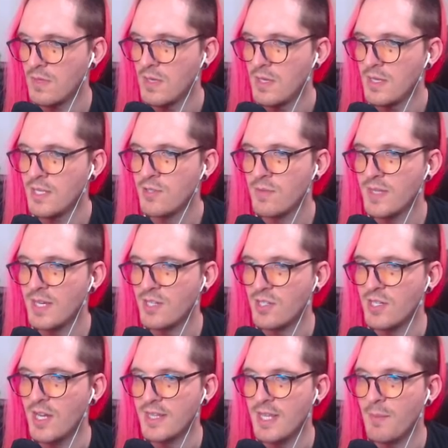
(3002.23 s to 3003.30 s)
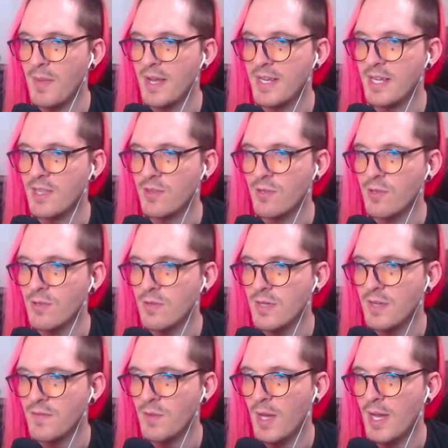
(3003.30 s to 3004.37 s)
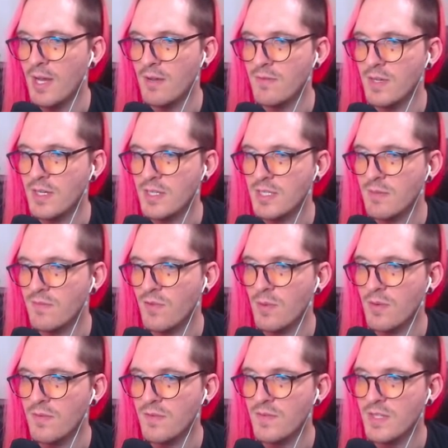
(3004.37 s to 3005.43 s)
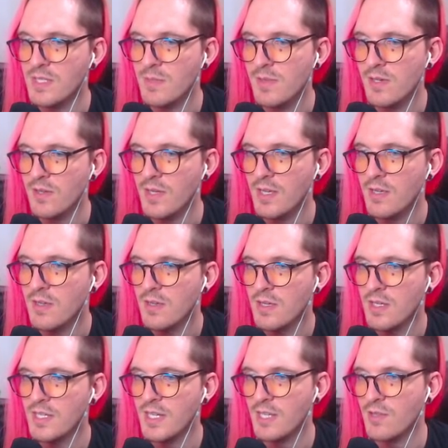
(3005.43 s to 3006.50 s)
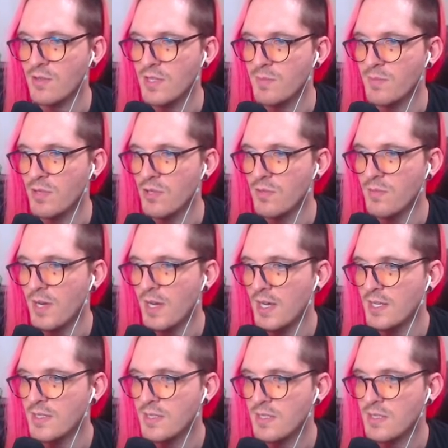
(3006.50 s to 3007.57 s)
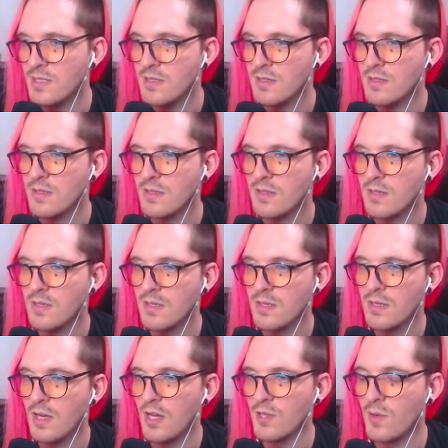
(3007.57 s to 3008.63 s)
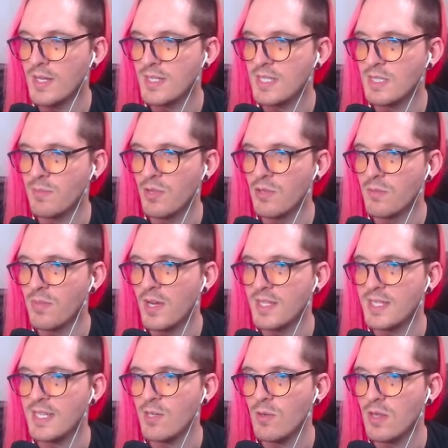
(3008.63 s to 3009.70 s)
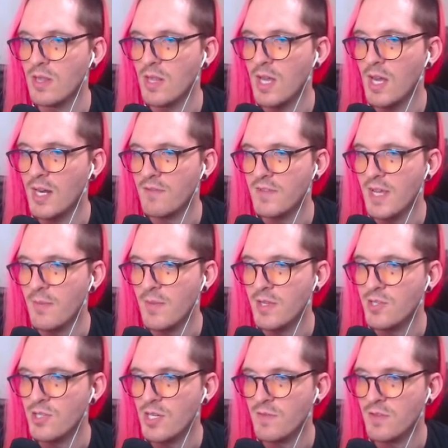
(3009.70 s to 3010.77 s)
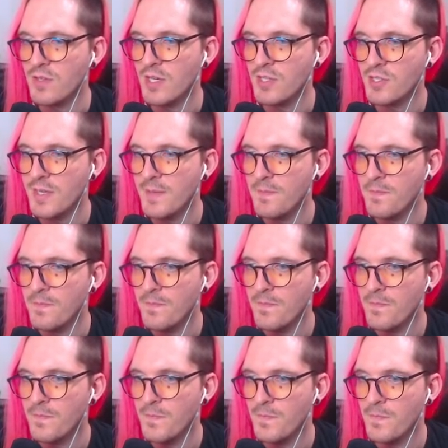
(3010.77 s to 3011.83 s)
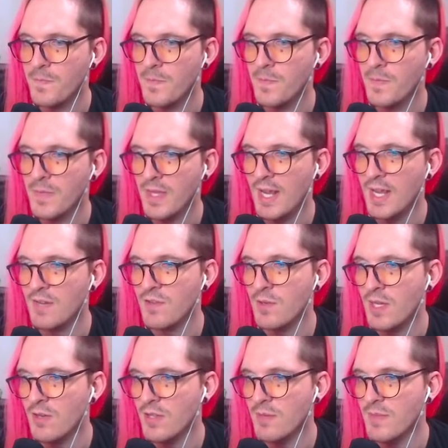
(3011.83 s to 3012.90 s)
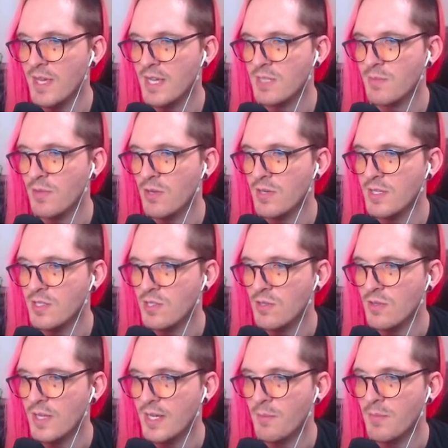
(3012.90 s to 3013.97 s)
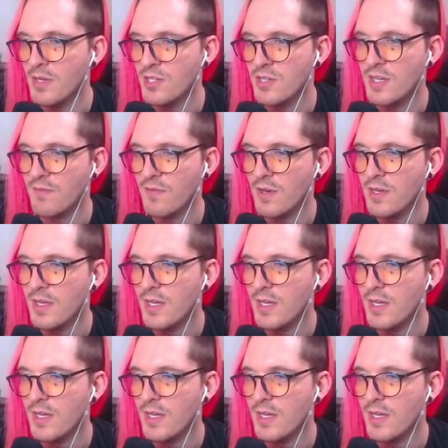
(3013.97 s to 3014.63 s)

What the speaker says: This room's actually not that bad to get through if you have some form of invincibility to get through these balloon pods. Otherwise, these balloon pods, they do a lot of damage if you touch them. And if you kill them, they explode into like a bunch of different